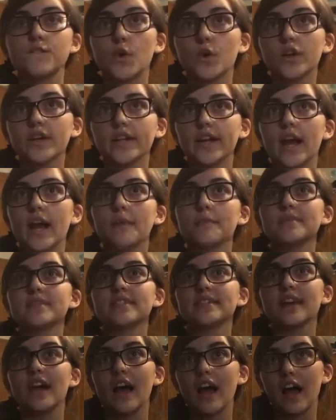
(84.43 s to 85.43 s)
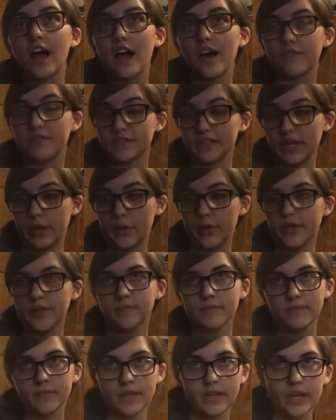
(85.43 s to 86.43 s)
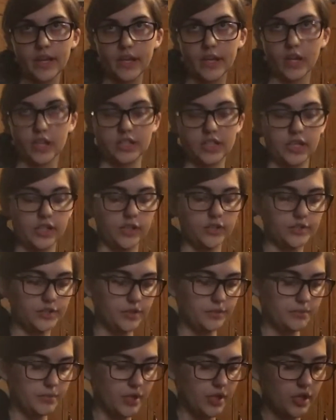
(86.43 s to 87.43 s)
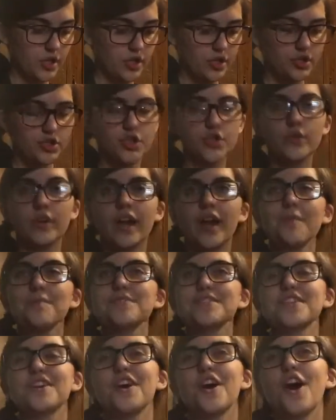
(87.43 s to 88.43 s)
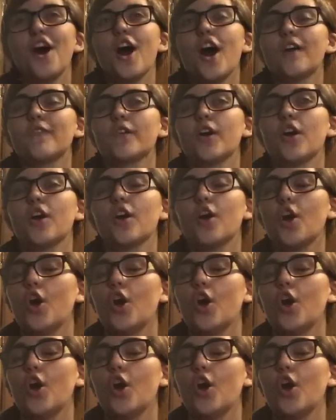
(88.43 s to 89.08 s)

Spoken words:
4 cups of liquid in our taco soup, 2 cups of our